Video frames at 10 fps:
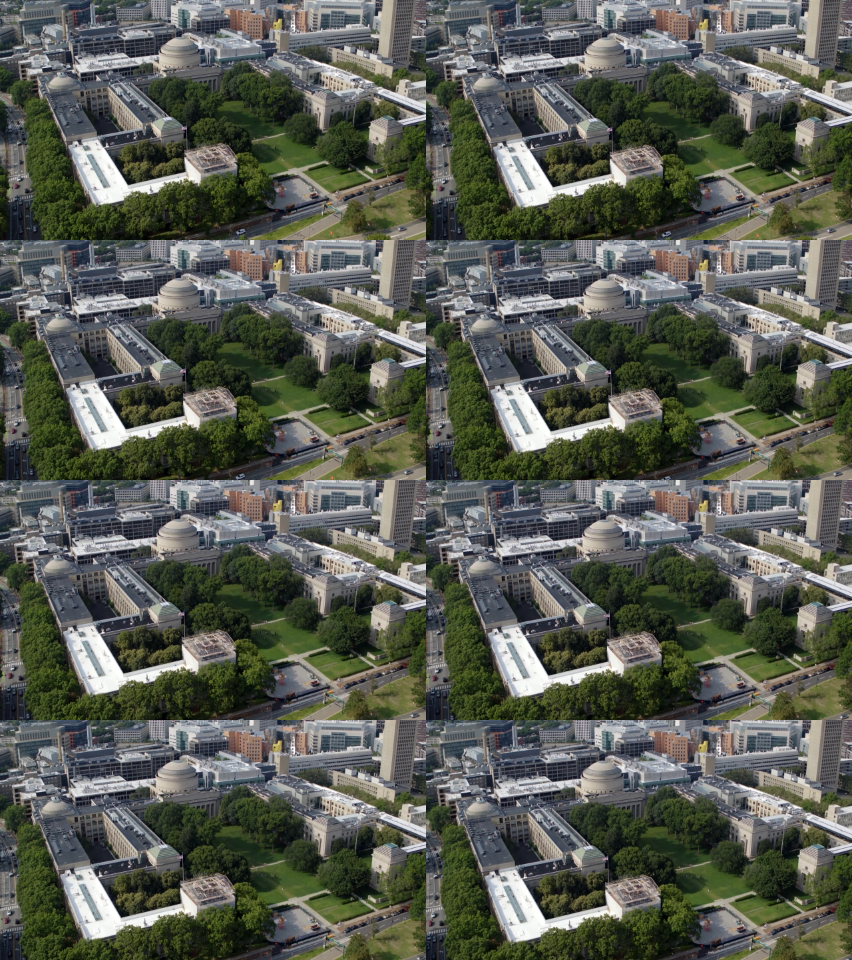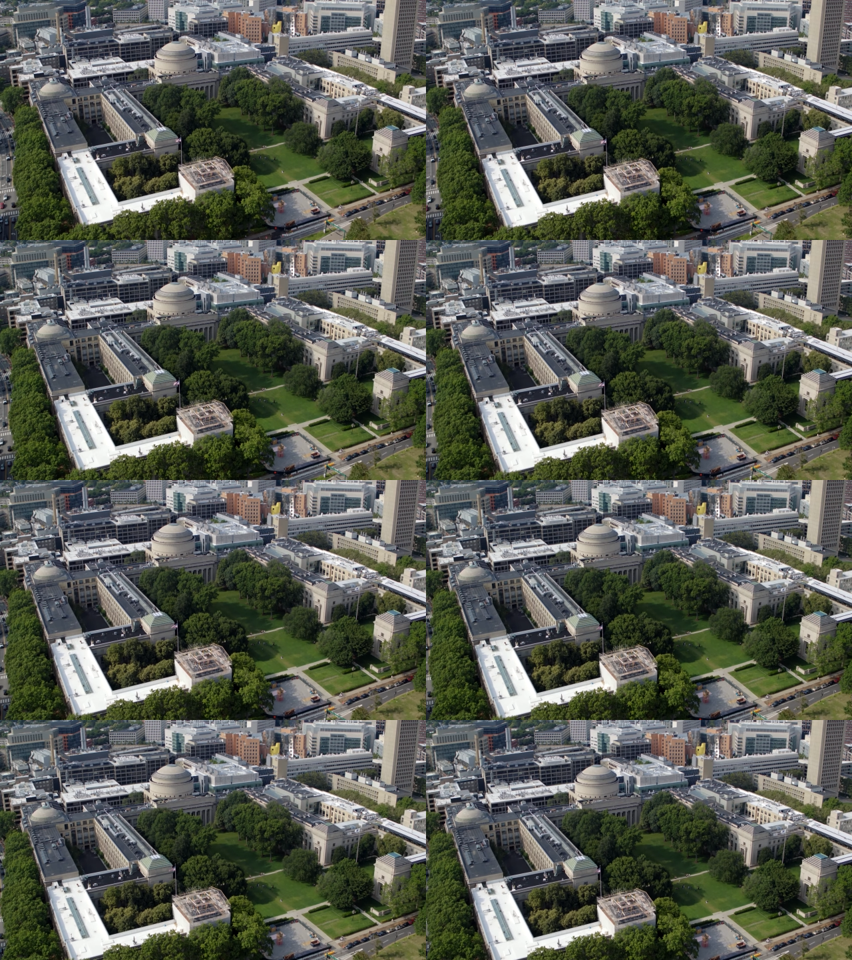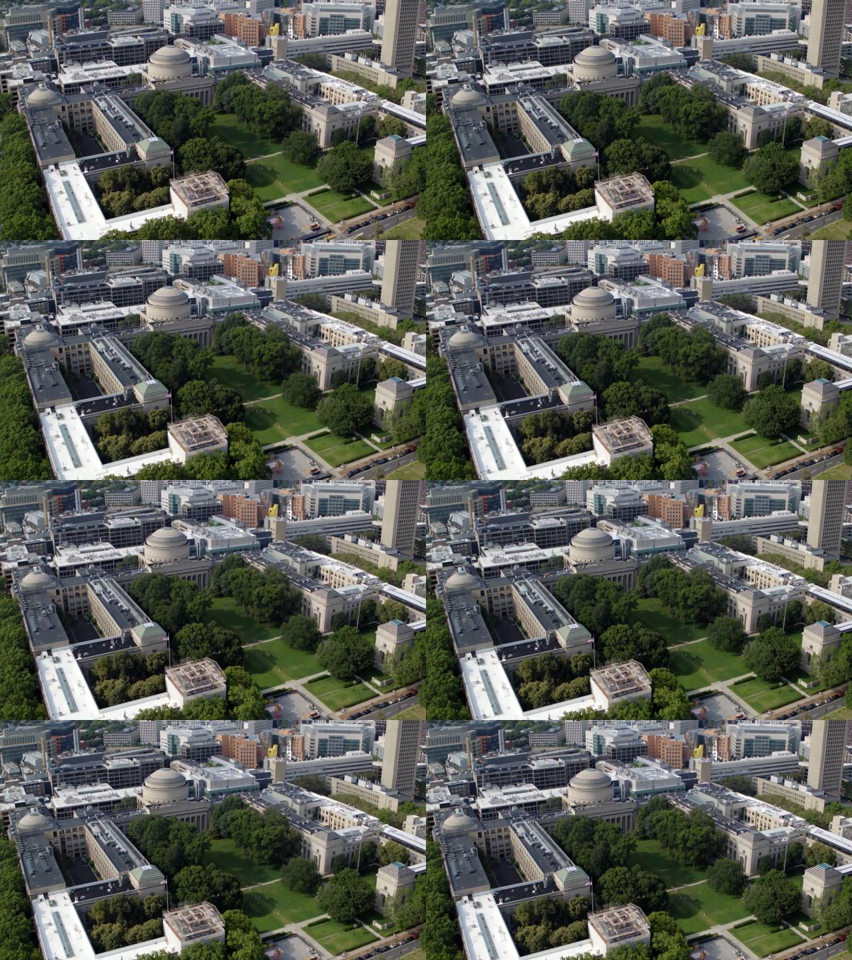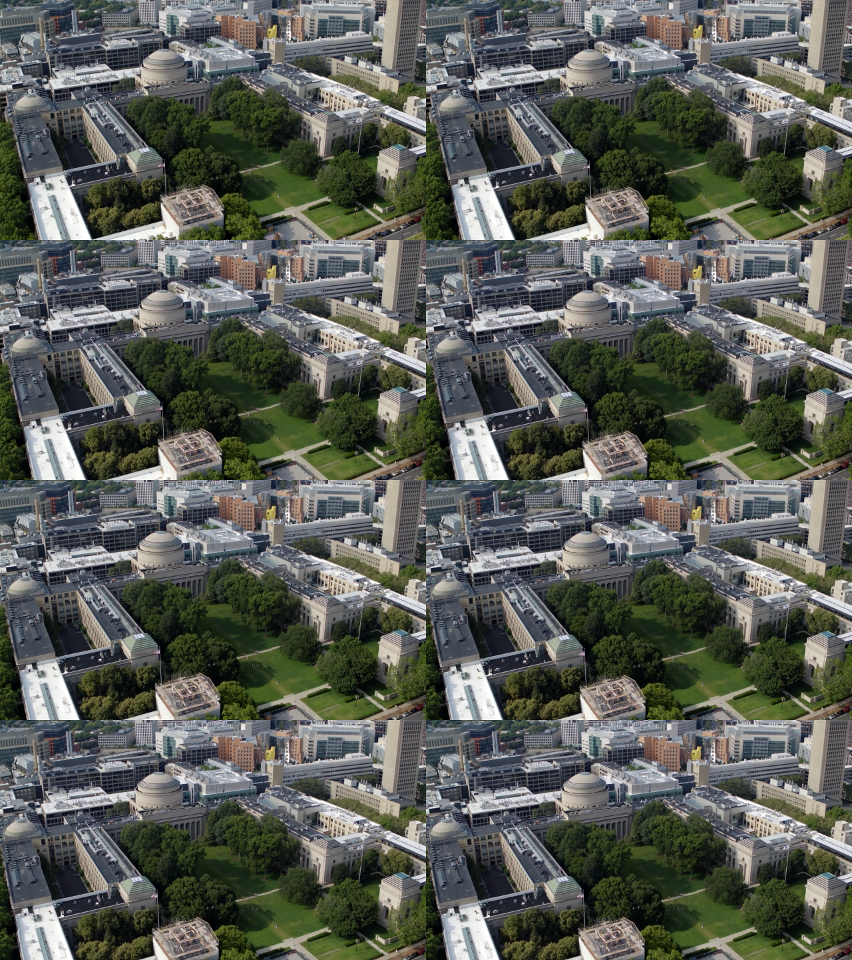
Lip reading: Nobody's mouth can be seen.